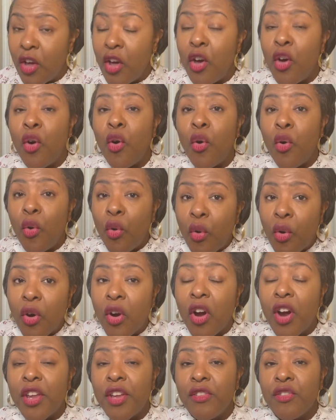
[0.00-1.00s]
Or
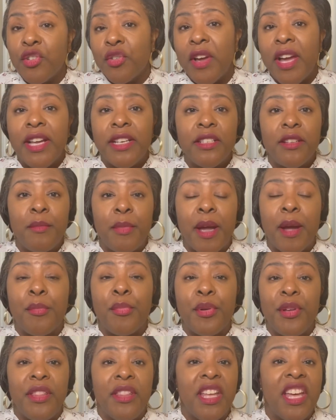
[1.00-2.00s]
are you trying to buy
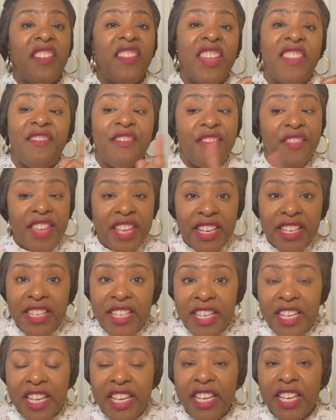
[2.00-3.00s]
pre-loved in
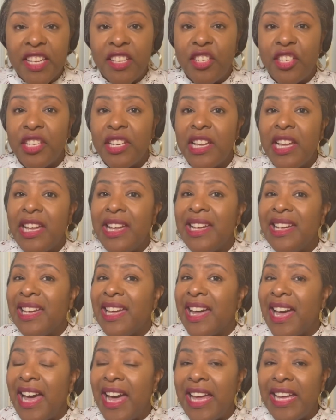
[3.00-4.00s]
vintage,
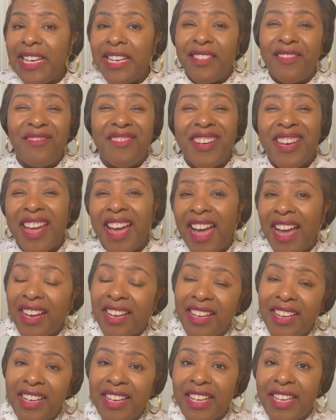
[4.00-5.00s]
kind of not
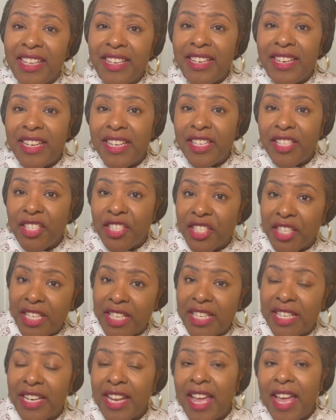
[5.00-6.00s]
good
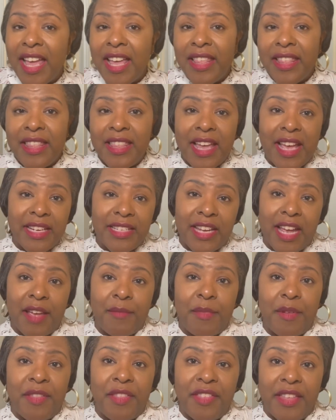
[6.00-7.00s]
condition, that type
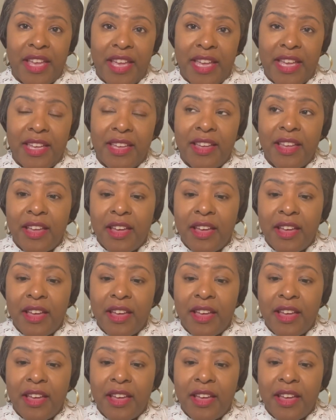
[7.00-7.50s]
of thing?